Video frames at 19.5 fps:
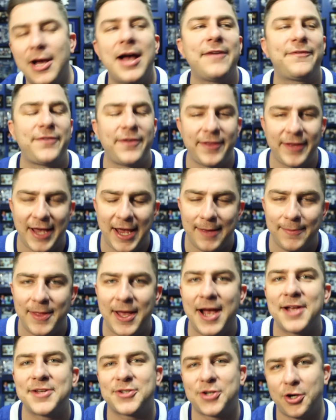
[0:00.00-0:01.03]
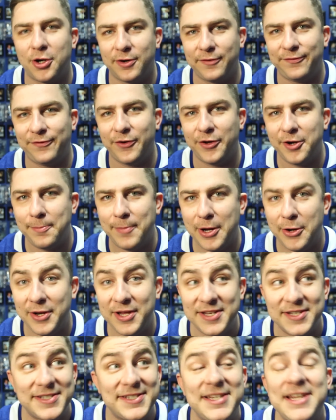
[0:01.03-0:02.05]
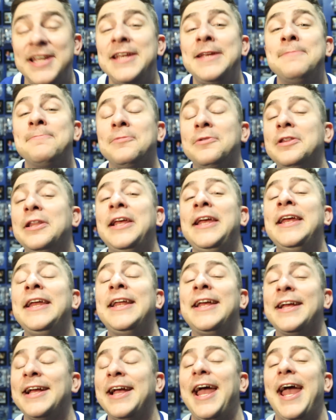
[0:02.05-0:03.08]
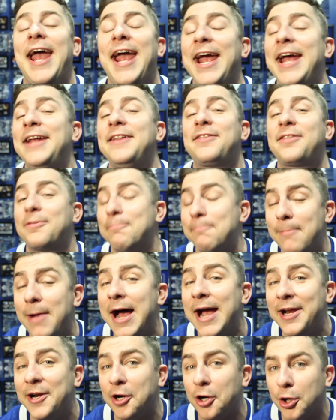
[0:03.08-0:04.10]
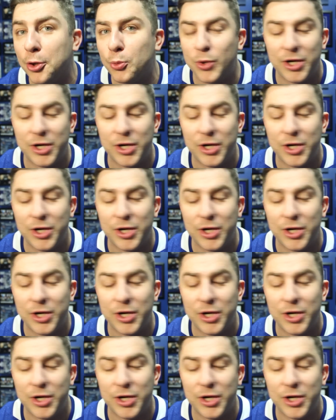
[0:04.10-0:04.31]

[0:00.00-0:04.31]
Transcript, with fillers: Now, after the game, they asked Kerfoot about his team leading eighth minor,